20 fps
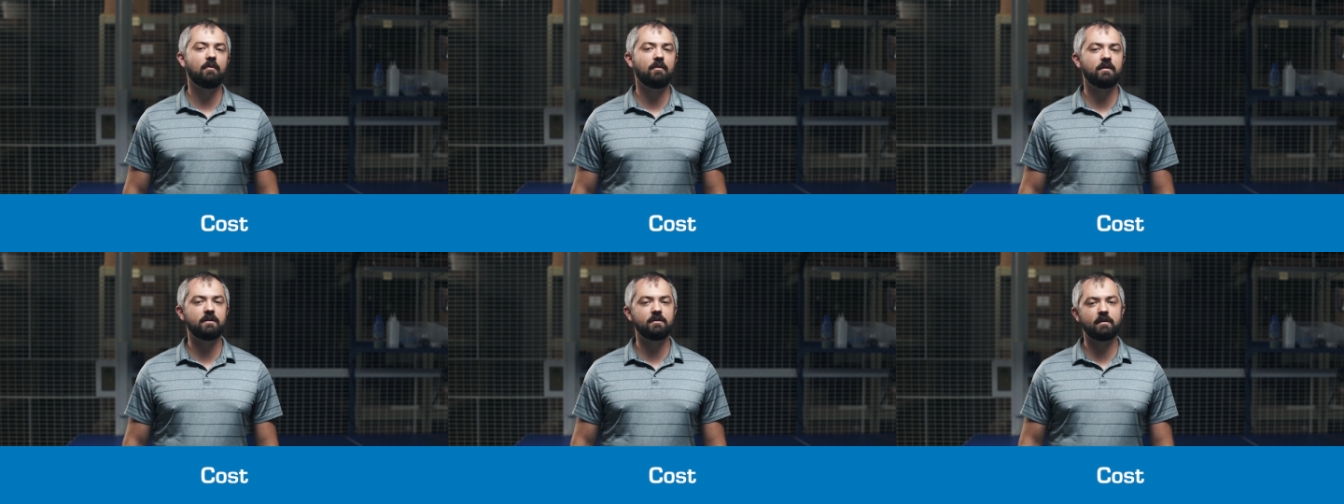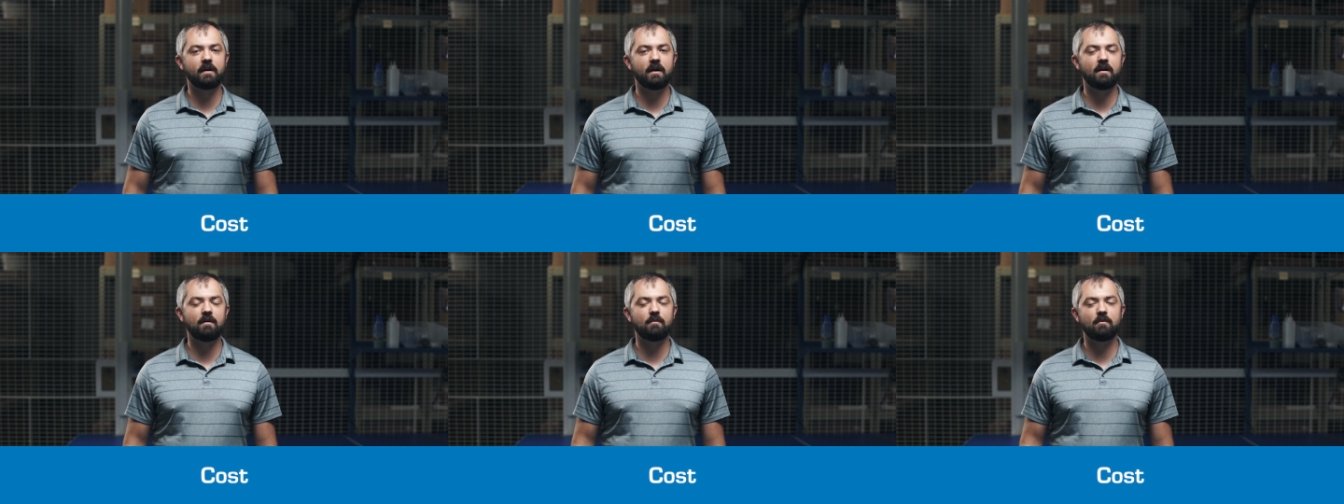or do
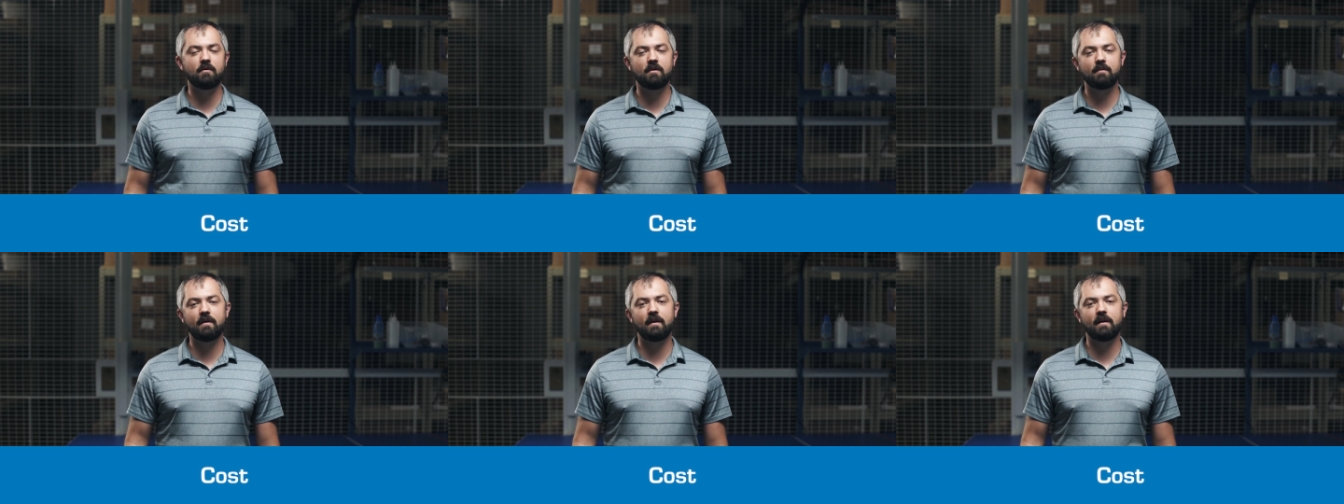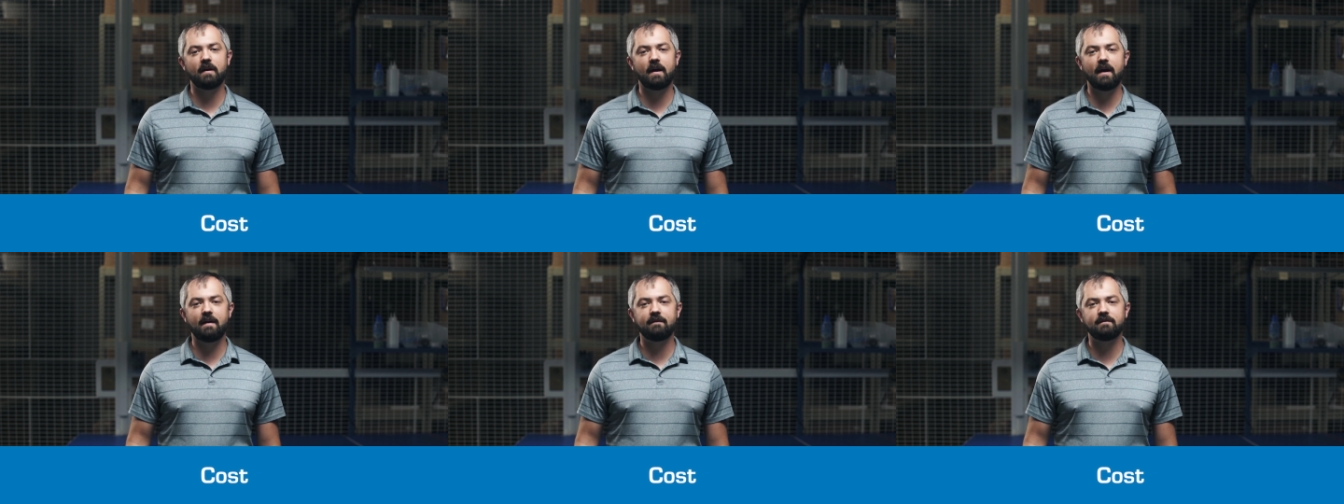you care more
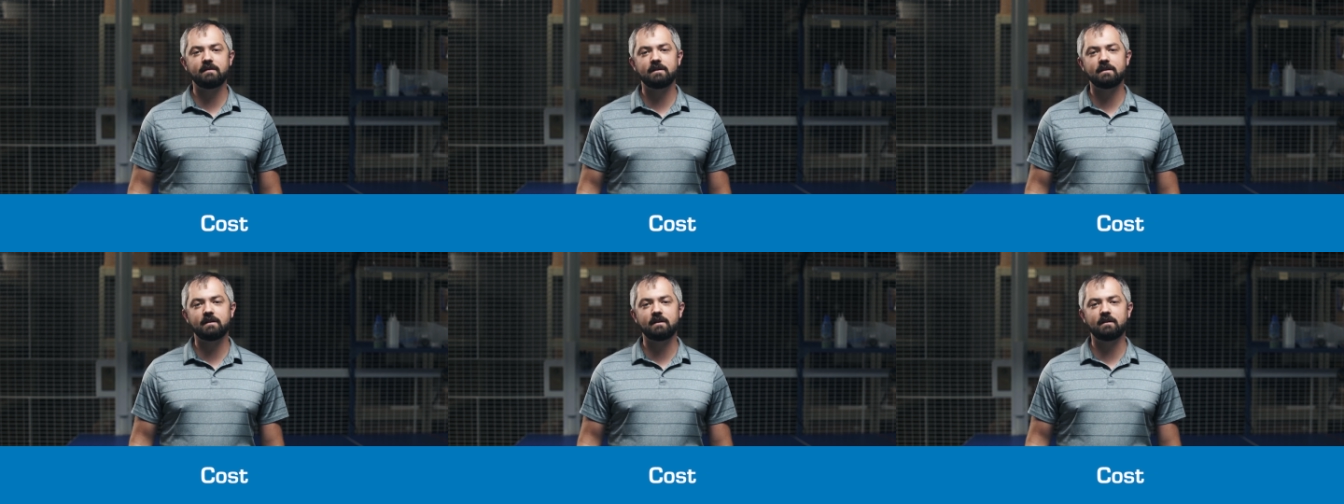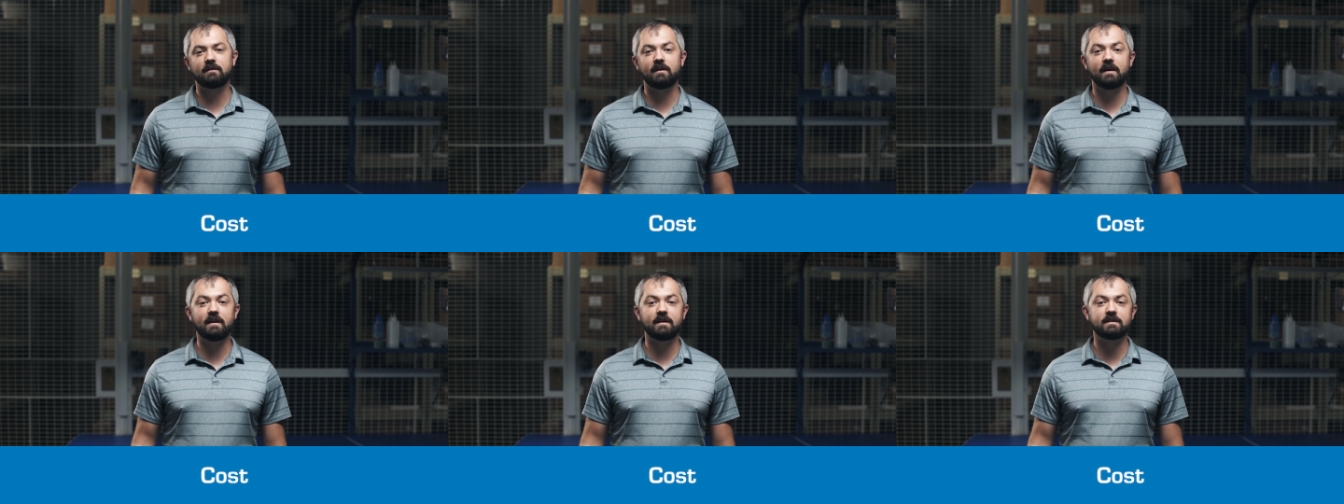about having
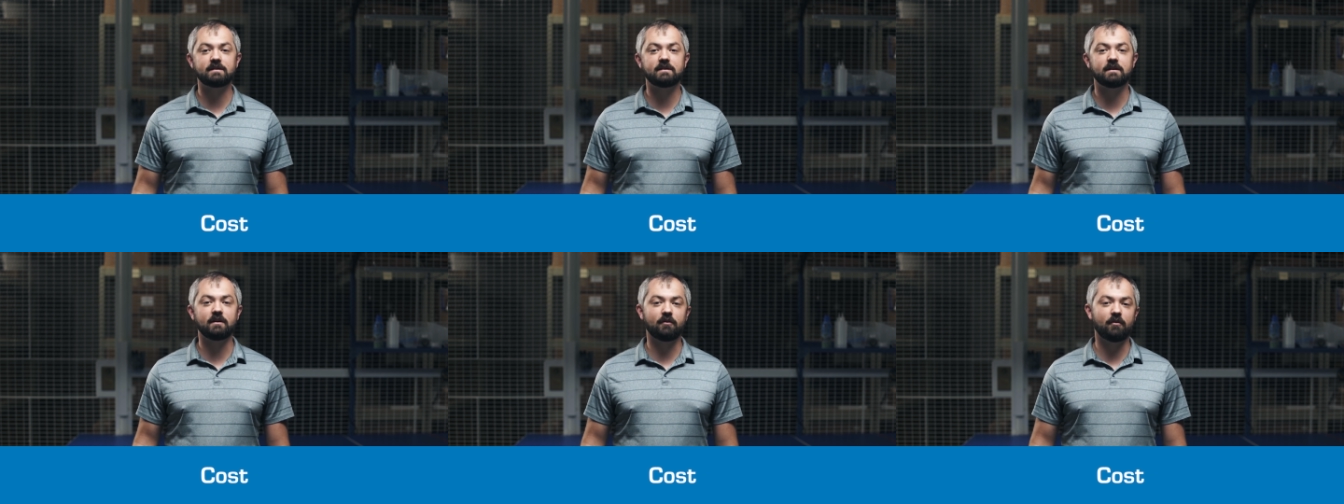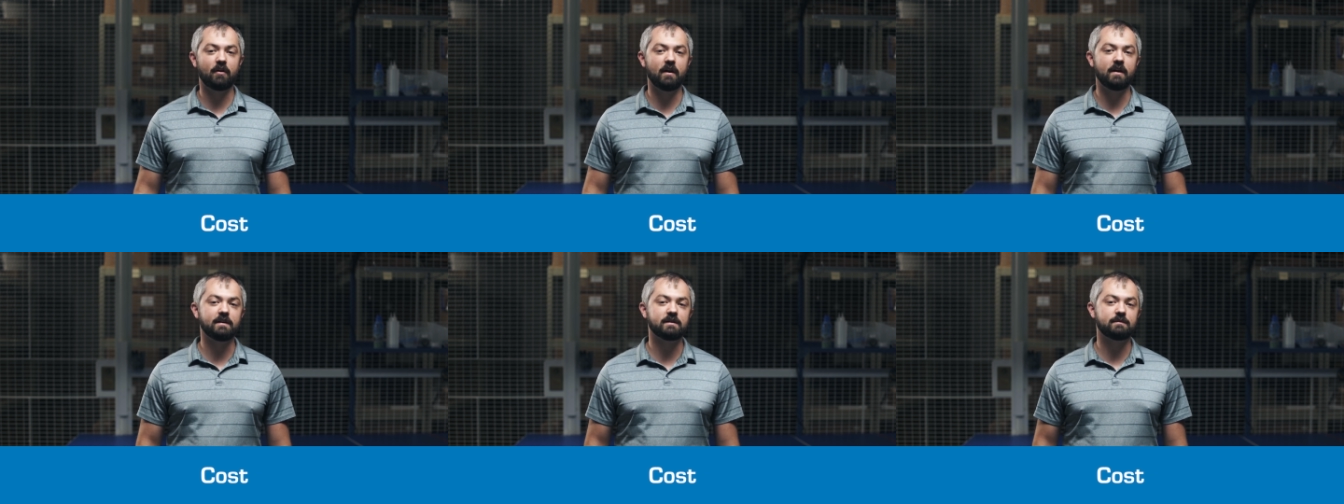the latest
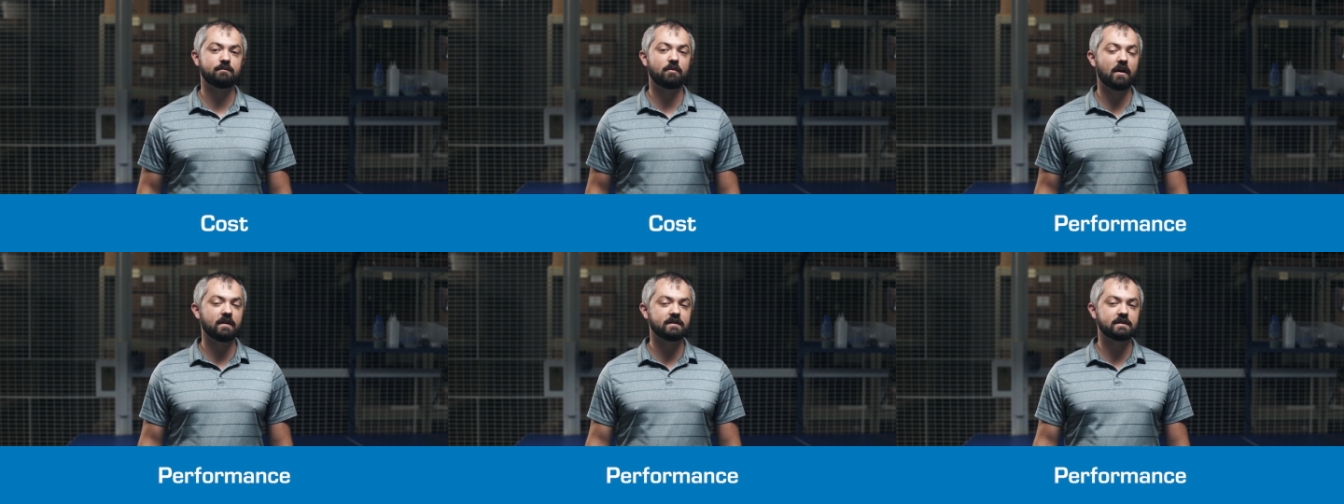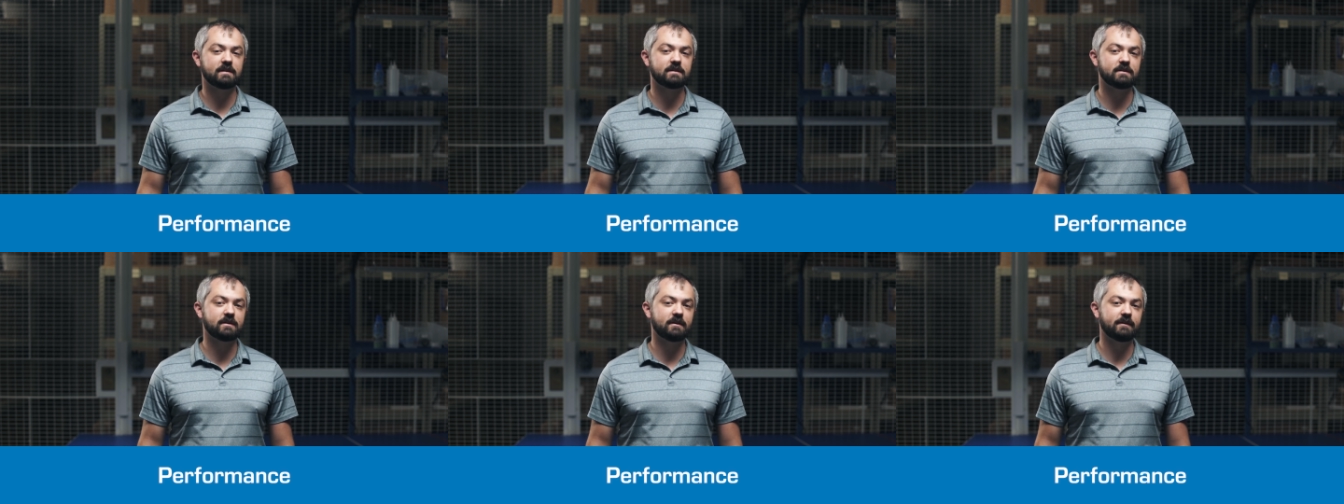and greatest
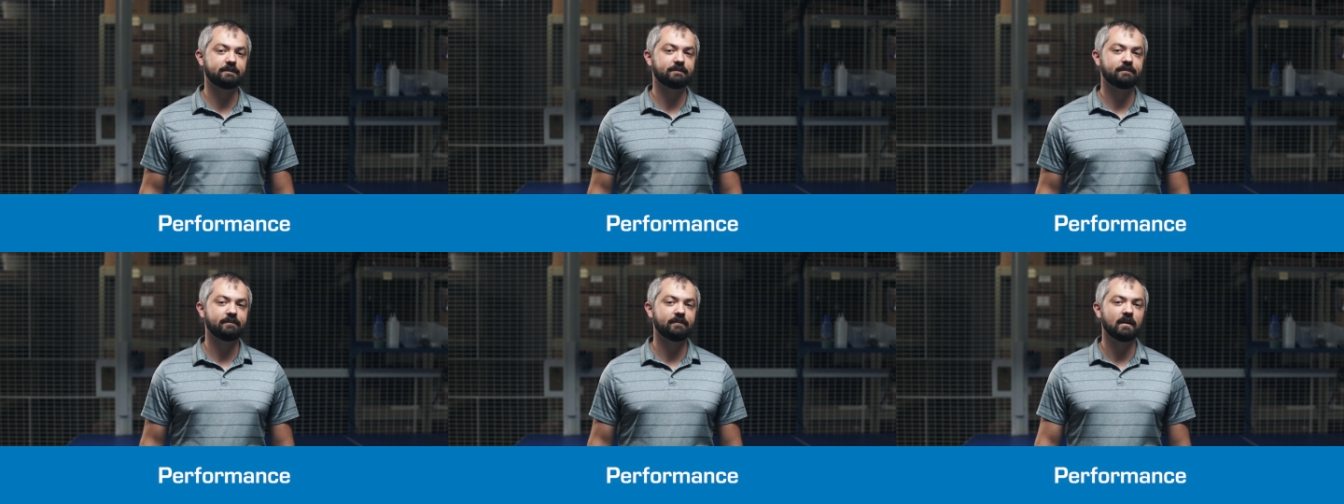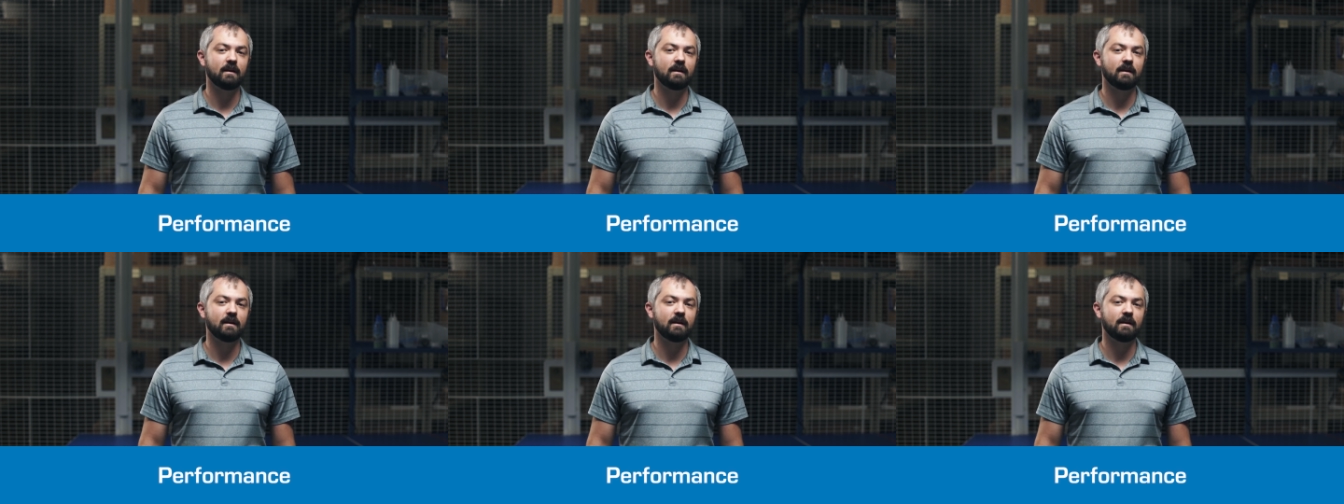processor?